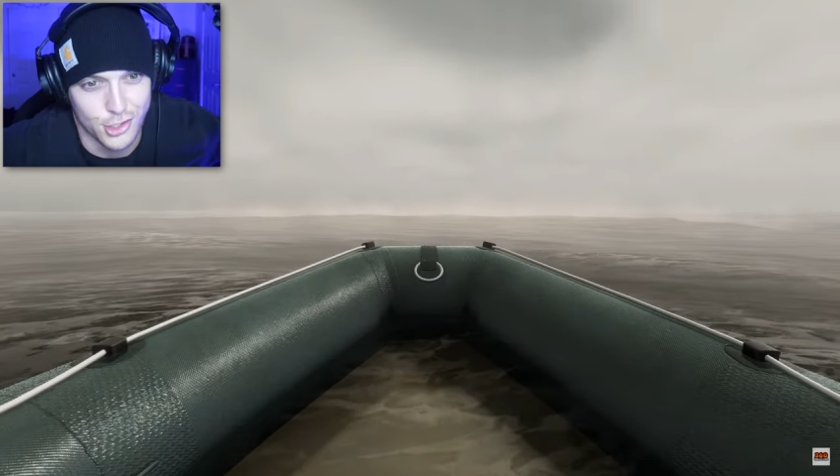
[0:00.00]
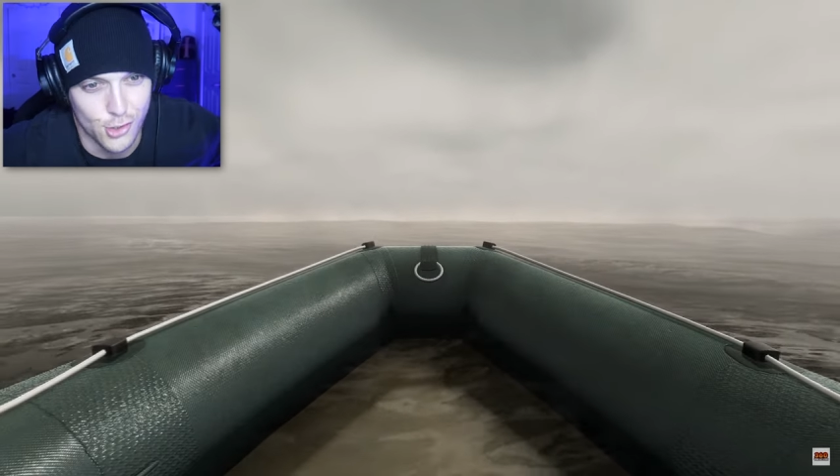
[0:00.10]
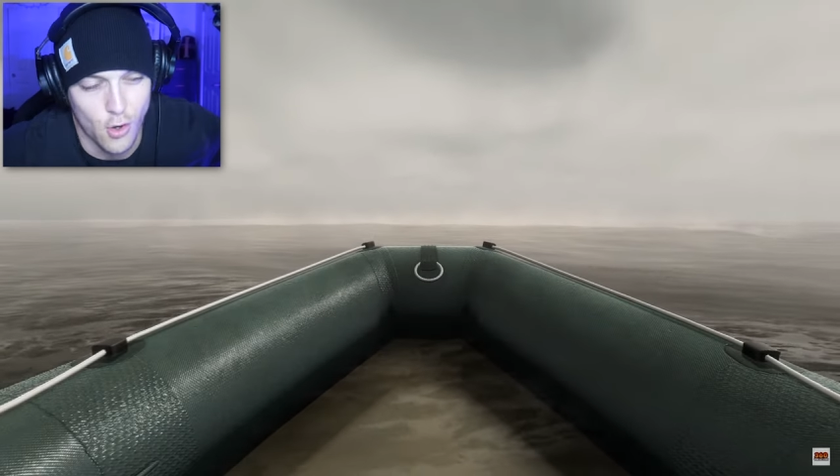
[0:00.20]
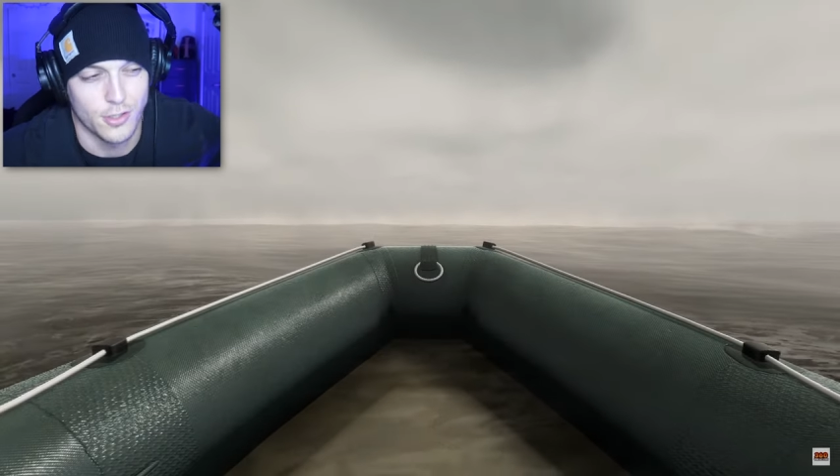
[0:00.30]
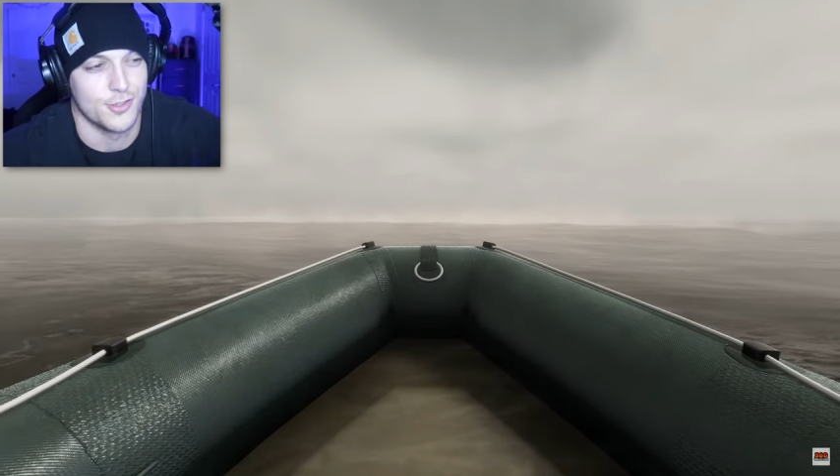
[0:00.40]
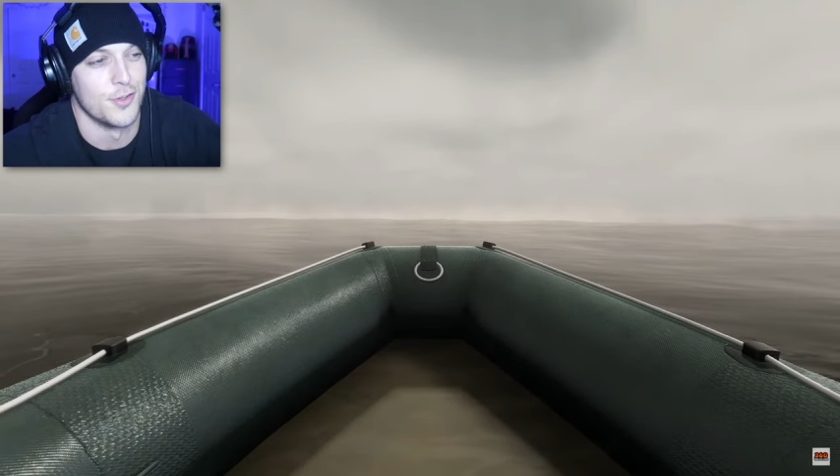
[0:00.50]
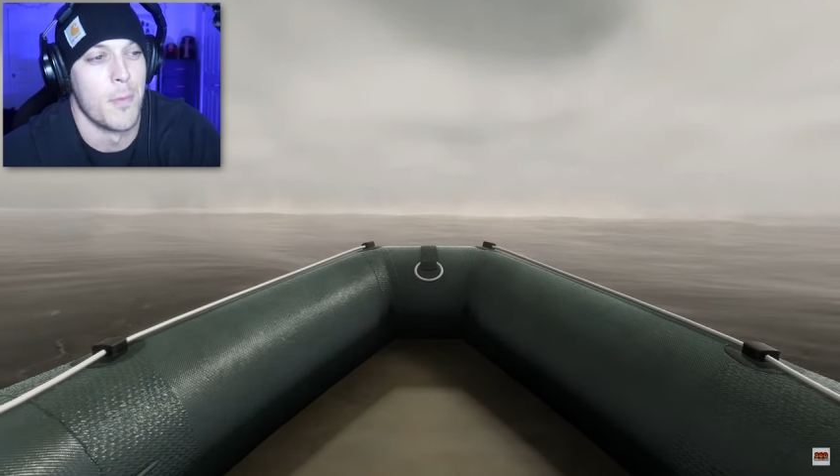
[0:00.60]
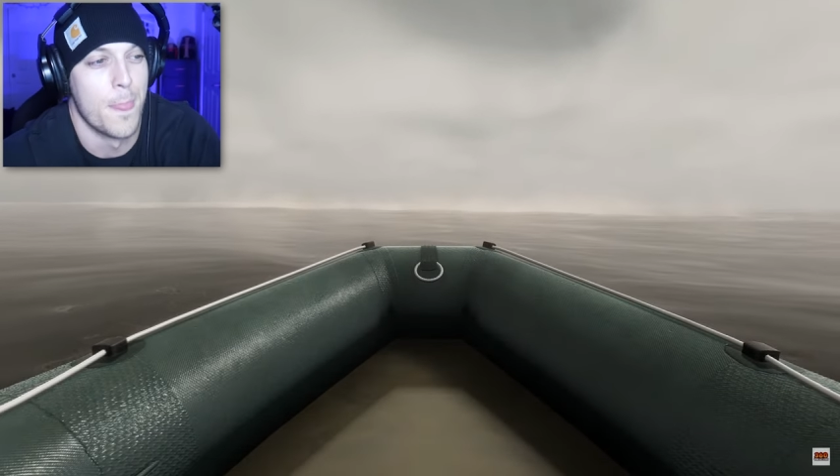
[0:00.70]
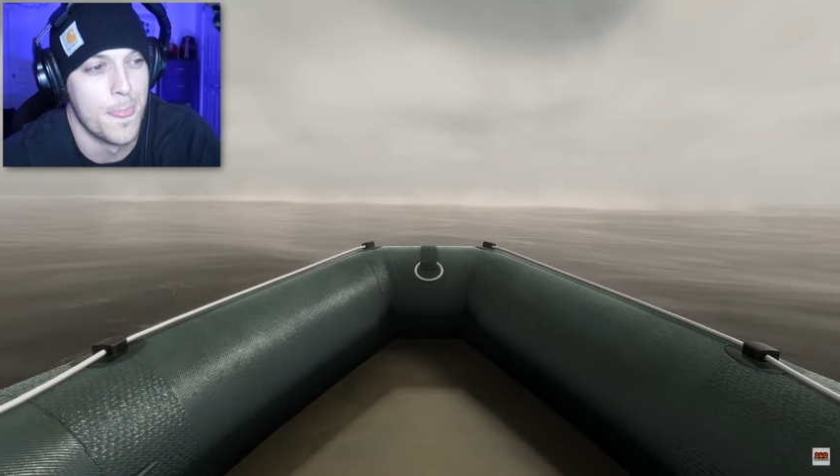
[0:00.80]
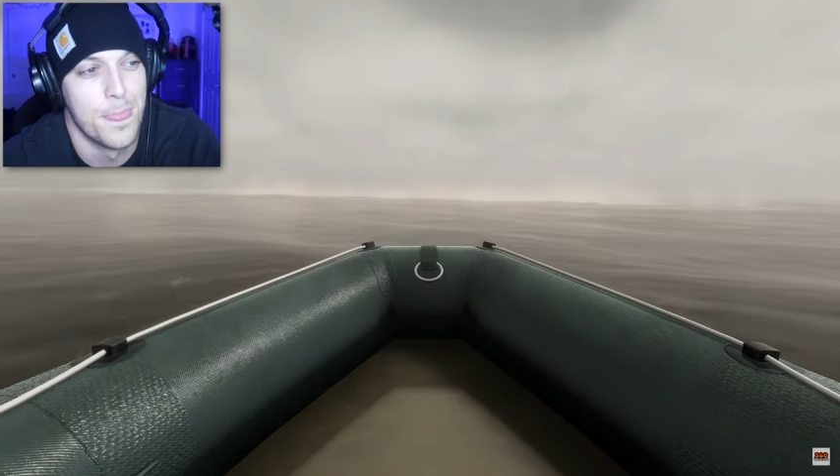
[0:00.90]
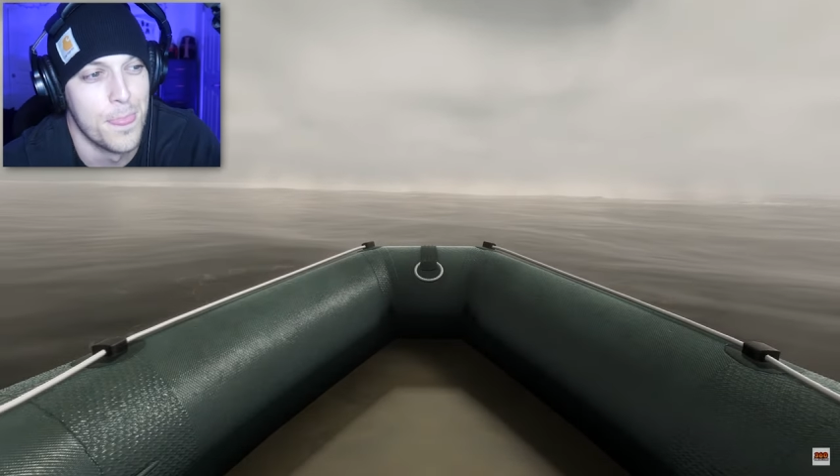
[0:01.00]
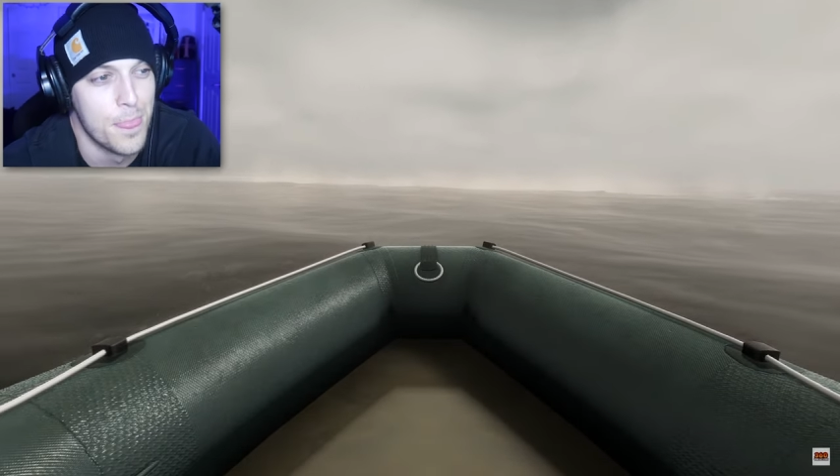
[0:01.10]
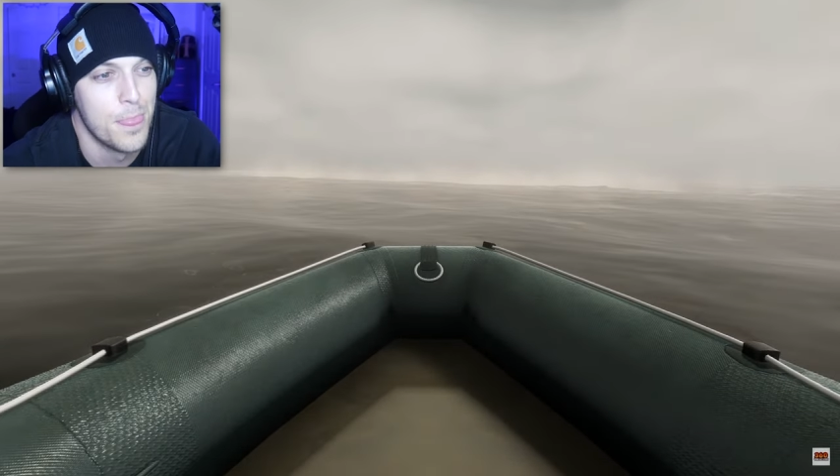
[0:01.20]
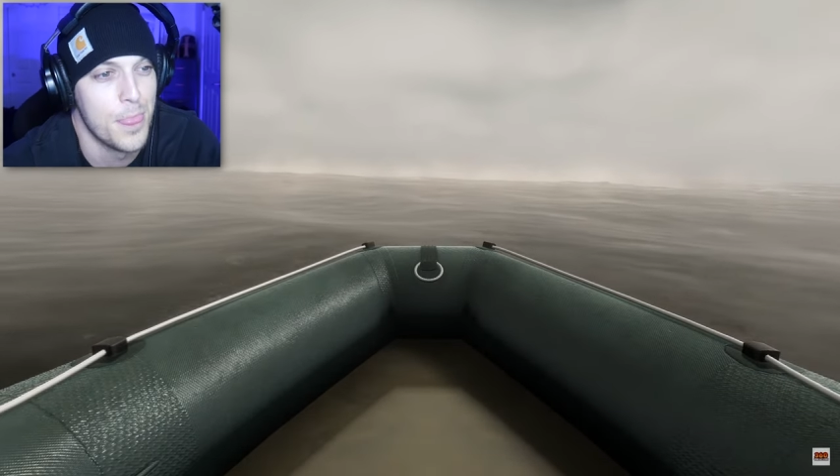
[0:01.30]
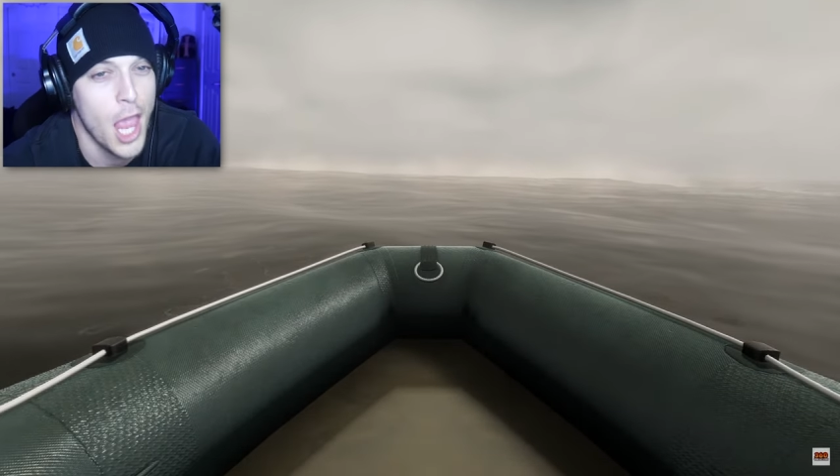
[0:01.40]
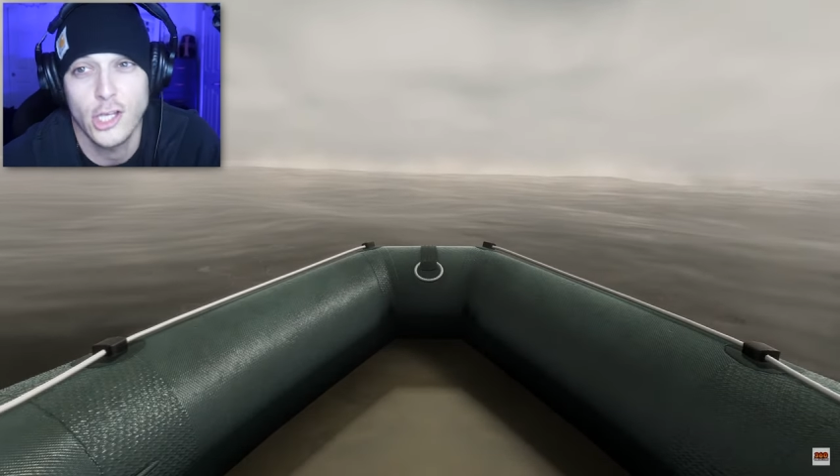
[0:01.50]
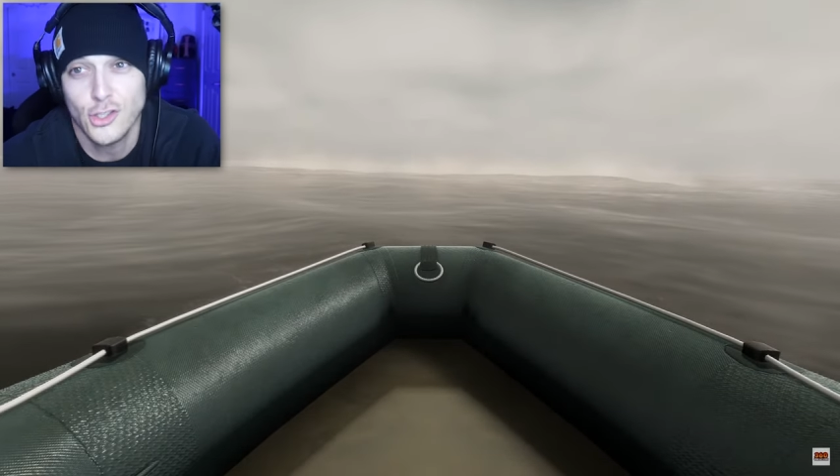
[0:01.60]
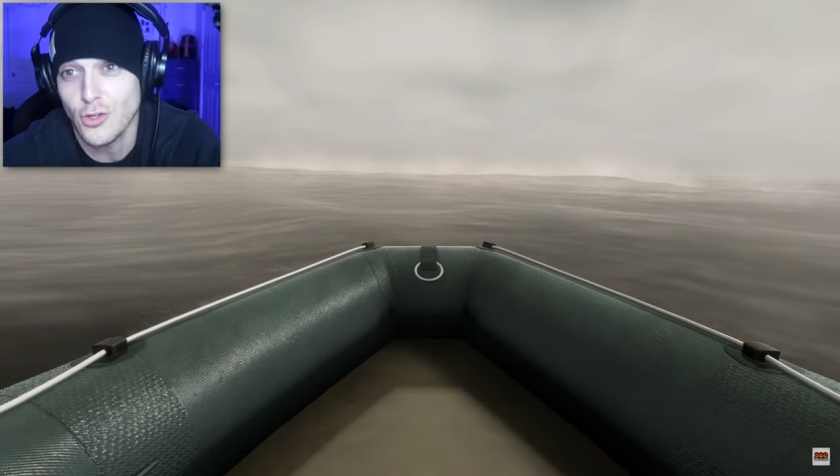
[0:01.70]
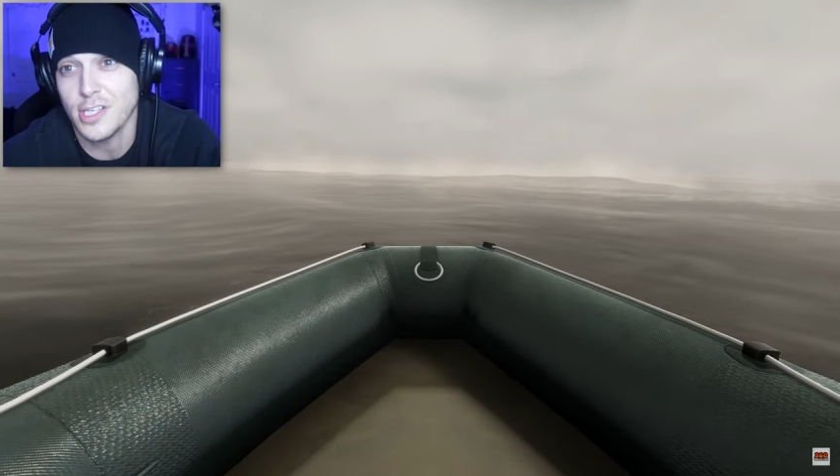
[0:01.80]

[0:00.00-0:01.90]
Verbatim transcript: it's yours. So